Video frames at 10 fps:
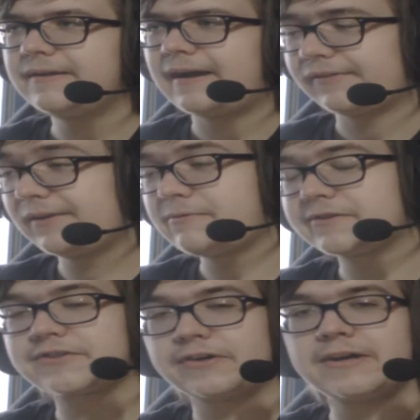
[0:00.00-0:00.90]
I think we're
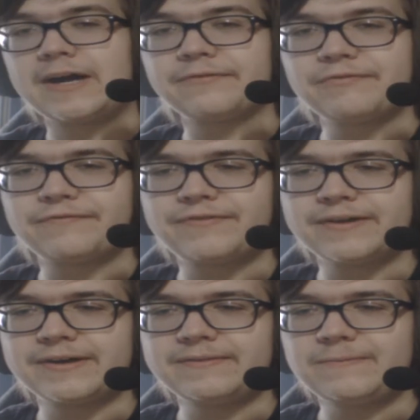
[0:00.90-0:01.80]
starting off with
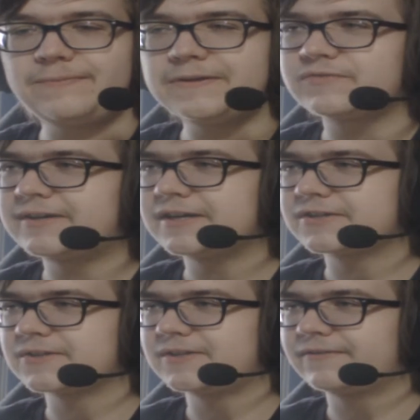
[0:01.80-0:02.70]
the beach vacation stuff,